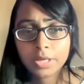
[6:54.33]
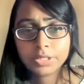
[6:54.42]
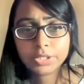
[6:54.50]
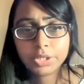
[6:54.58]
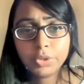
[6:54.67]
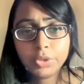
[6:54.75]

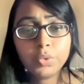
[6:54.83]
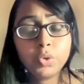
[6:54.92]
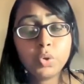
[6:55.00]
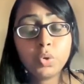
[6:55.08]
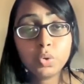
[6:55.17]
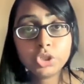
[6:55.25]
So you
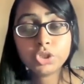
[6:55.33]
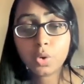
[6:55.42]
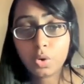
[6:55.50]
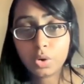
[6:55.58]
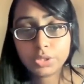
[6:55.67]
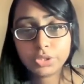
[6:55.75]
could
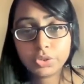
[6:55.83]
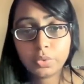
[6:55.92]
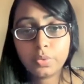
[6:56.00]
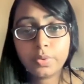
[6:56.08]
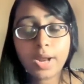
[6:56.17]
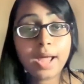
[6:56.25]

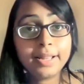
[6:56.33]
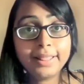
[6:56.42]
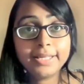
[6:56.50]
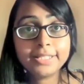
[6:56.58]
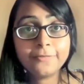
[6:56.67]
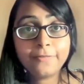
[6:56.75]
also run
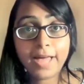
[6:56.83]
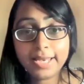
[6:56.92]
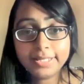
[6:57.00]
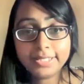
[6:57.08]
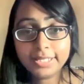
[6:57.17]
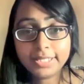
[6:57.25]
this
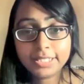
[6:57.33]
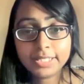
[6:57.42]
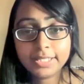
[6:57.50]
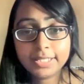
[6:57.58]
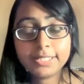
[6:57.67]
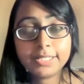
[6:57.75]

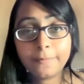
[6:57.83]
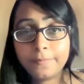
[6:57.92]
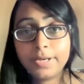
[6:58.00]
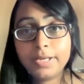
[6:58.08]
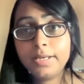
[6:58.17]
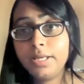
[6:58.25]
validation
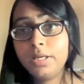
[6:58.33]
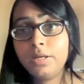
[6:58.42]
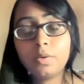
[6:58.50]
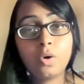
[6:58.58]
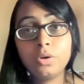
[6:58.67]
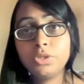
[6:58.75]
separately
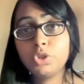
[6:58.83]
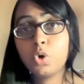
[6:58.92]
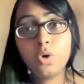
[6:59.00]
on